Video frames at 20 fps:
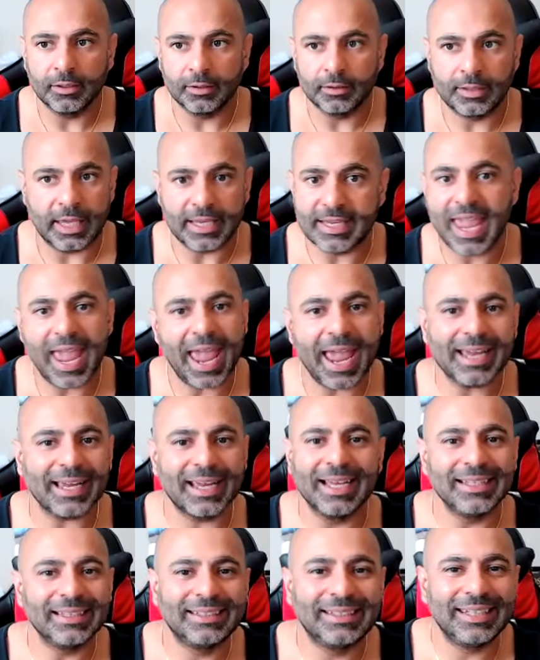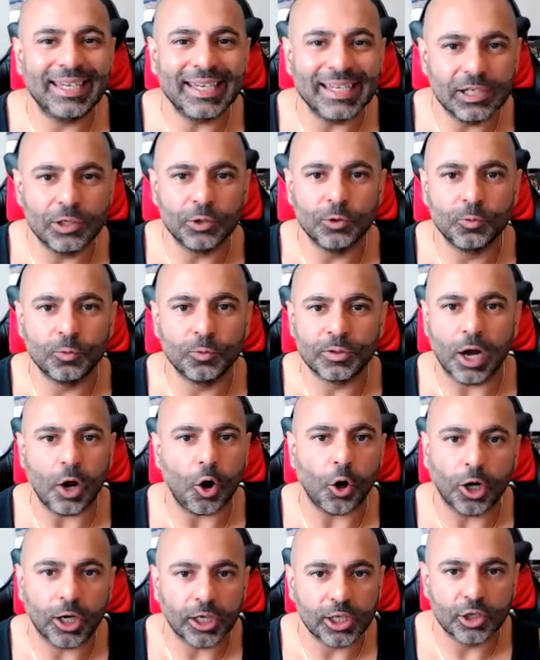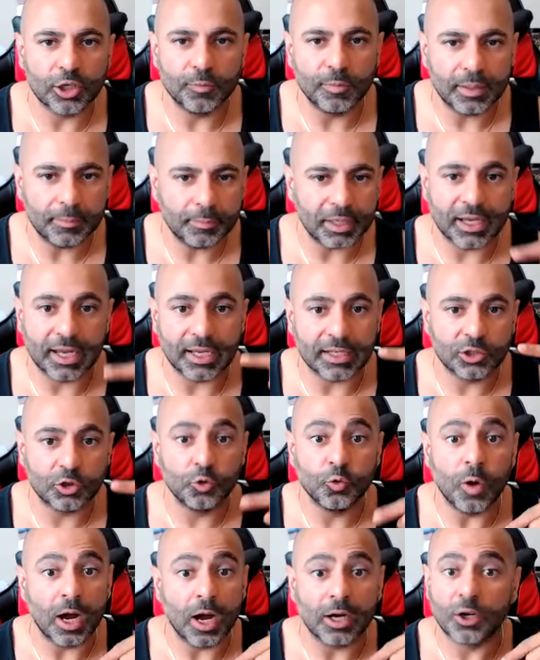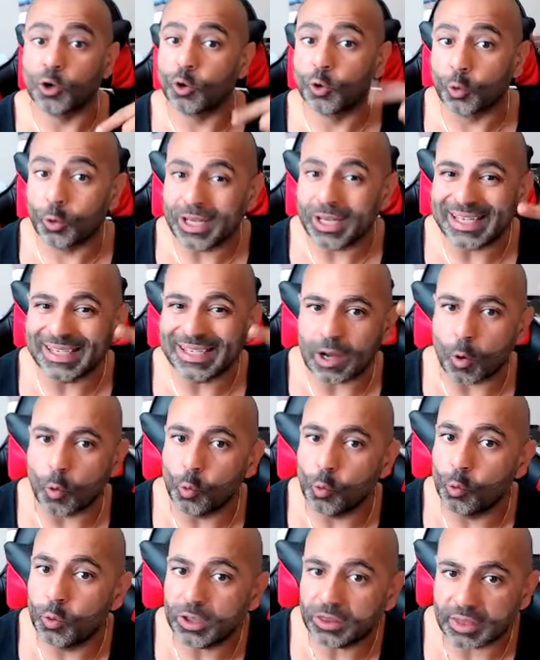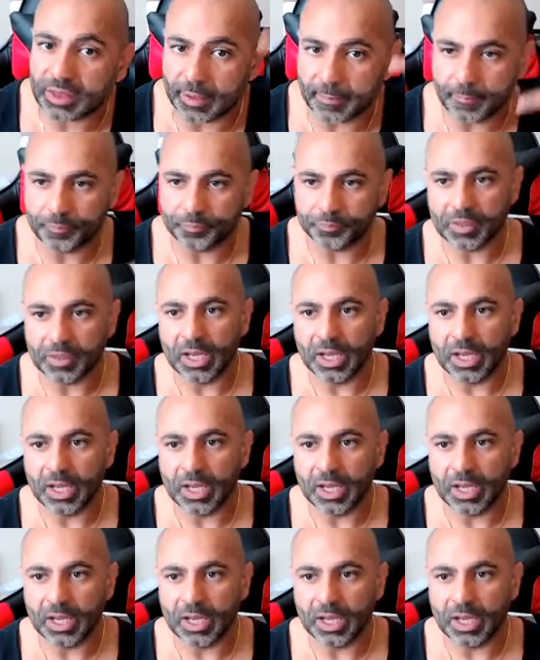they can't continue the argument because you agreed with them